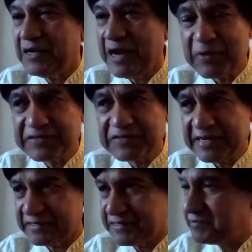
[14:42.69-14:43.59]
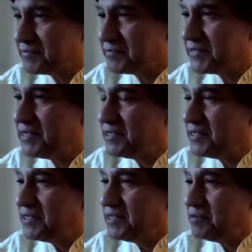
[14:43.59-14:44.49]
Number six,
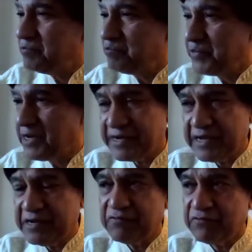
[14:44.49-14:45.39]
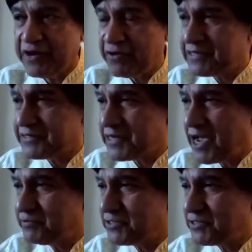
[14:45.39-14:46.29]
building various
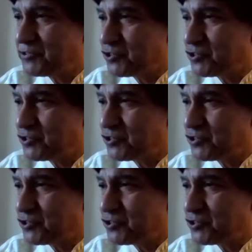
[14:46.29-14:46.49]
types of